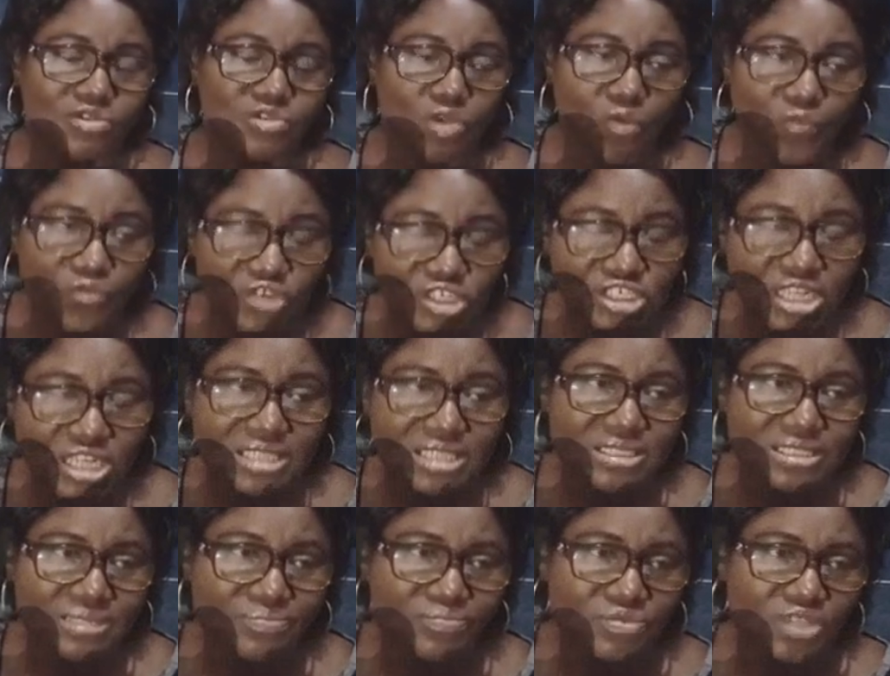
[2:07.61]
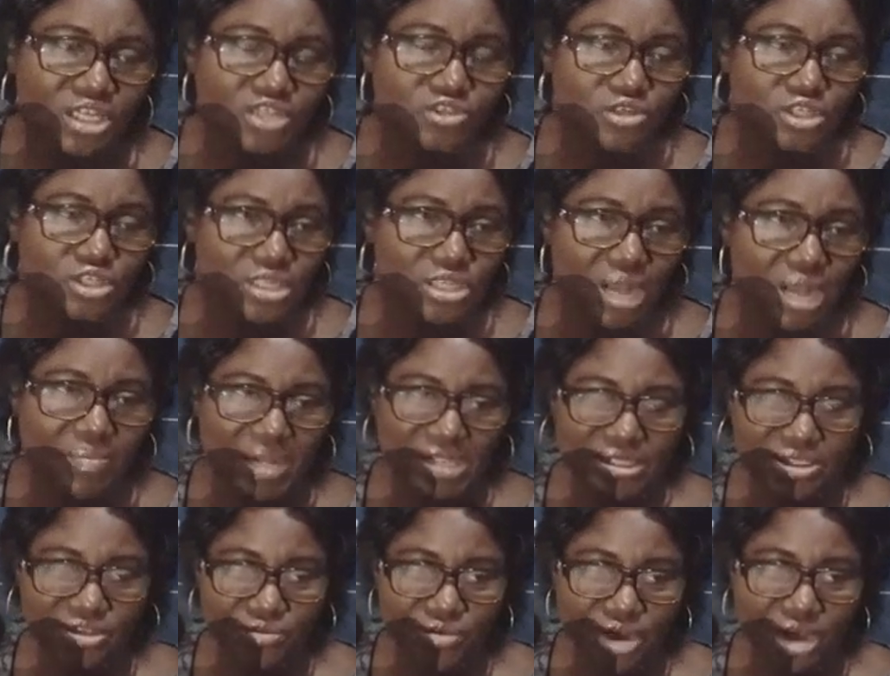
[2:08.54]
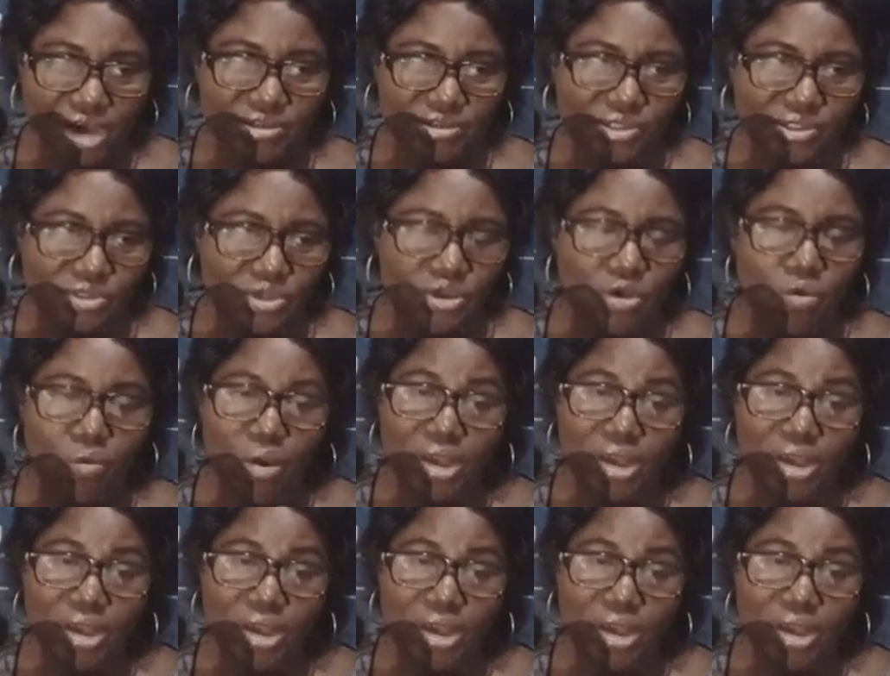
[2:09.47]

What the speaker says: sufficient educational materials,